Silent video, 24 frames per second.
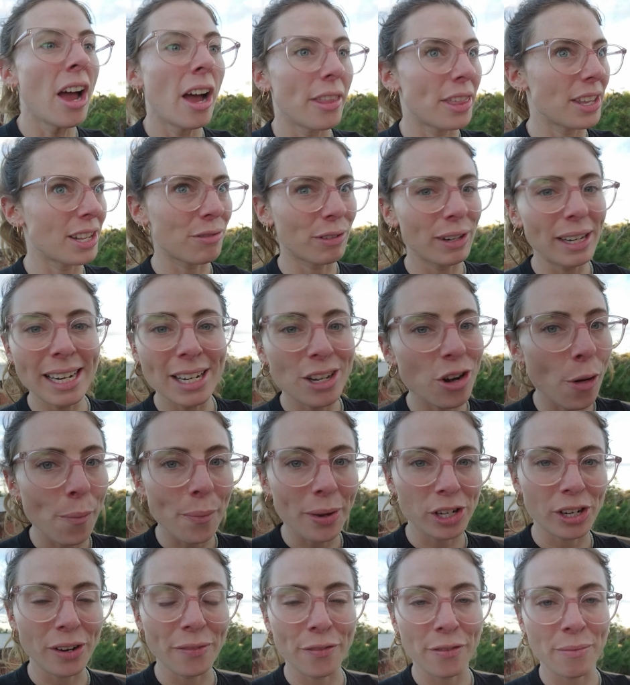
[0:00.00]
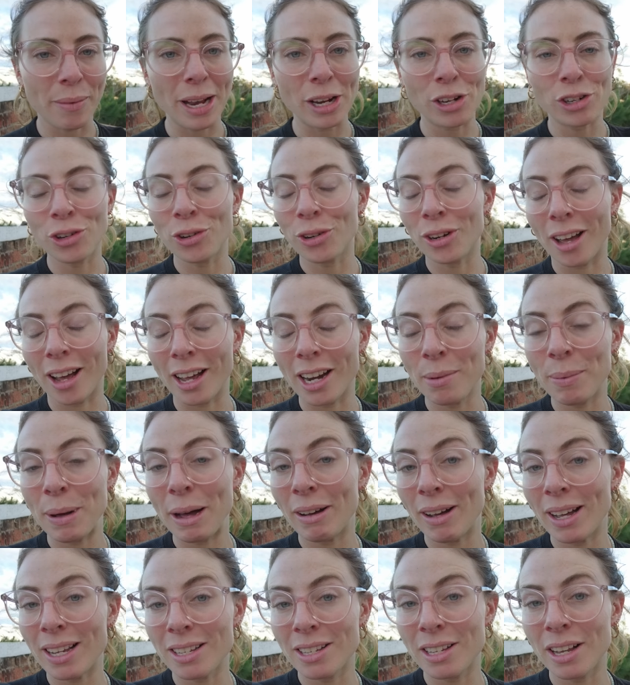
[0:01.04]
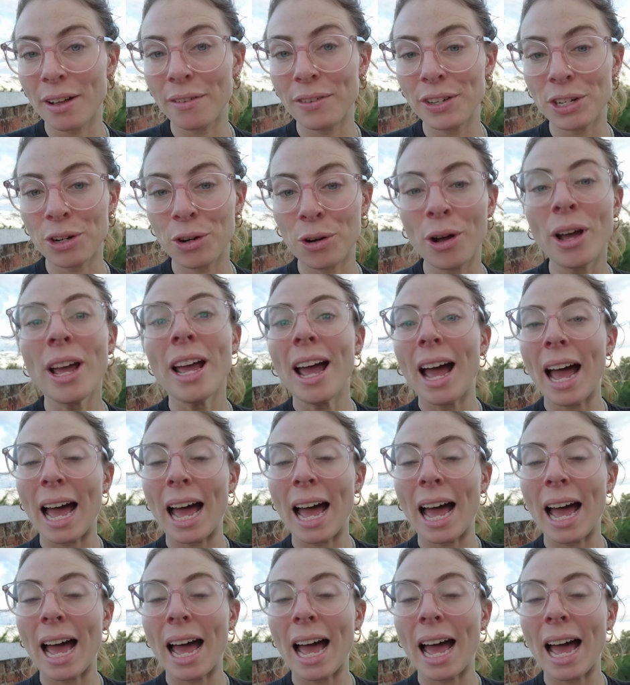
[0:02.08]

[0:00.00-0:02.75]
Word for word: there's really not much information online about El Salvador